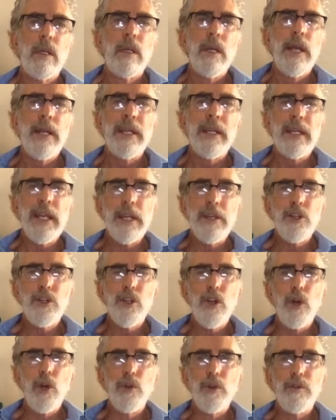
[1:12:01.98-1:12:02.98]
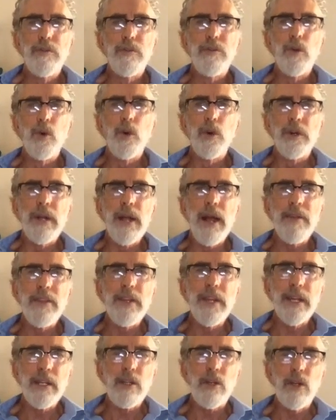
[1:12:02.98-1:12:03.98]
And again, shoulder 4 down the
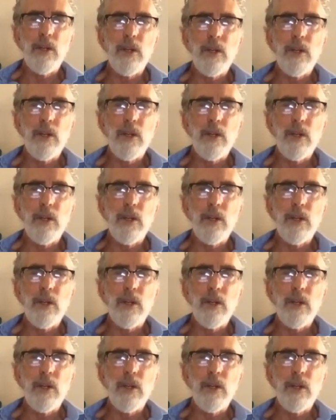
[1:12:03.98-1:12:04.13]
next long